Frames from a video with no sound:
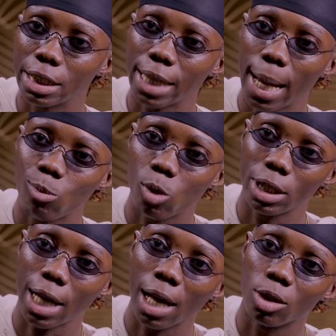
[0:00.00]
a time
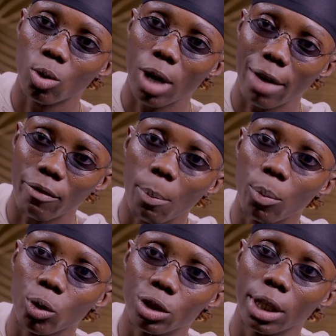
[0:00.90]
when I don't have a
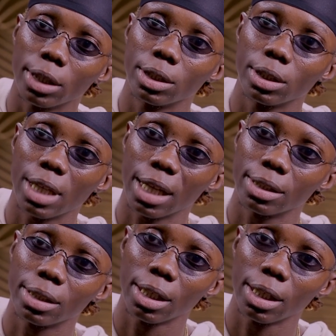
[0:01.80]
project that